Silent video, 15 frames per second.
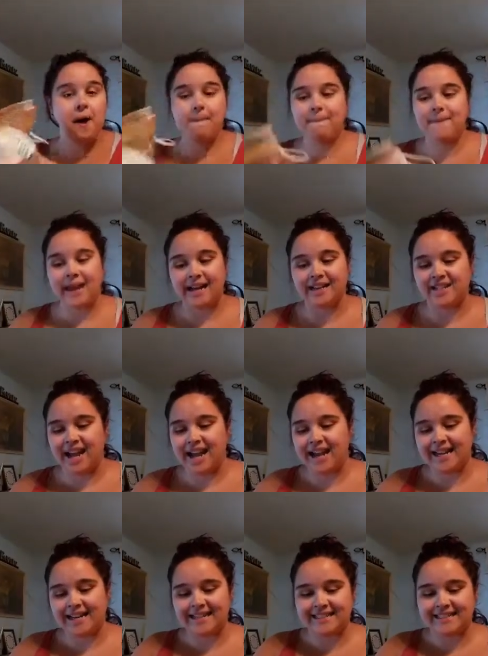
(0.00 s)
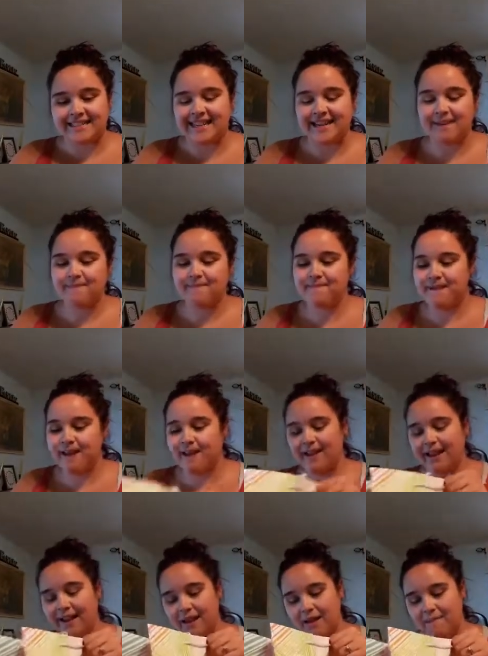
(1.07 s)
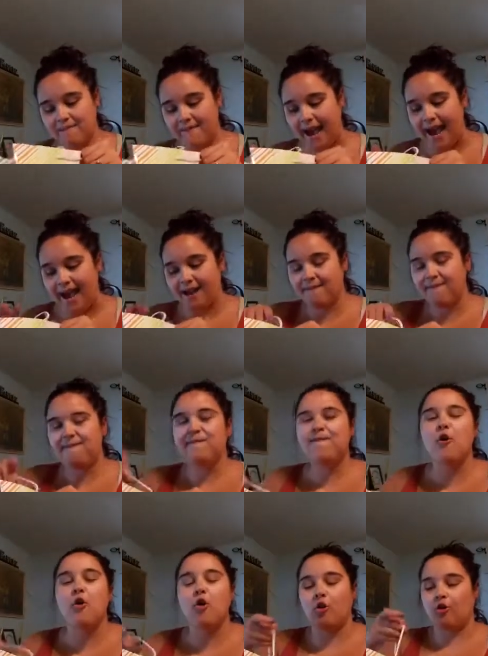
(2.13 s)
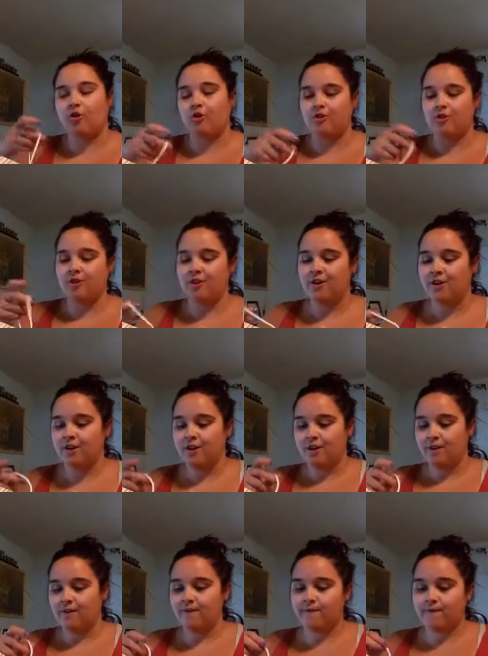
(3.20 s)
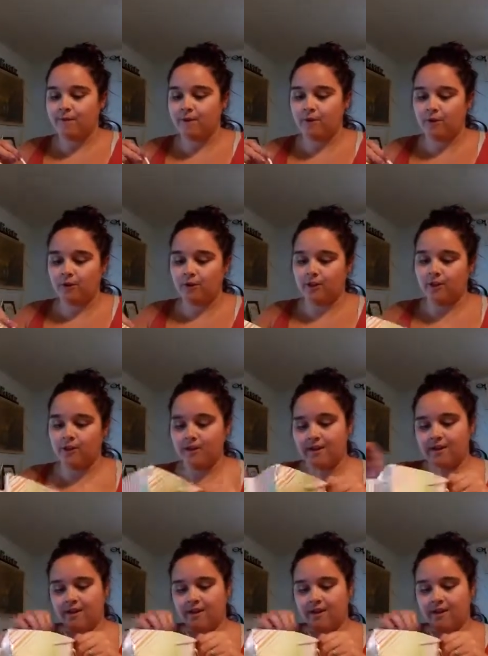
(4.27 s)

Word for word: a big giant, like a bag full, full